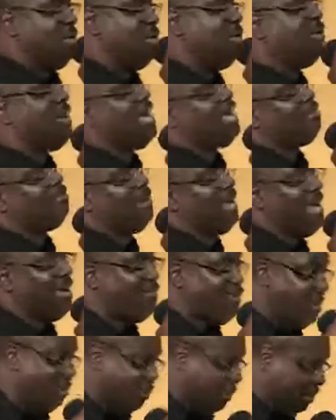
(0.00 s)
do like
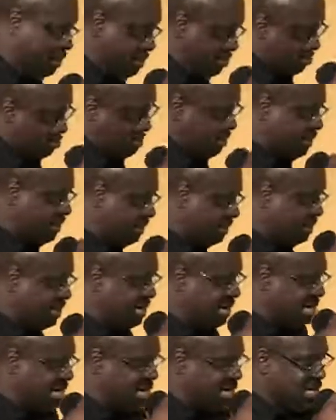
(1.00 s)
black people do.
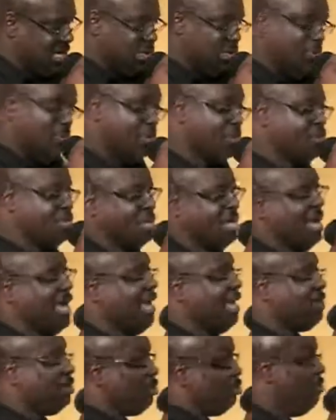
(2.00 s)
Put your
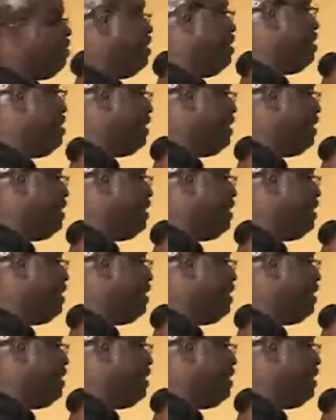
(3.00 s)
hand on your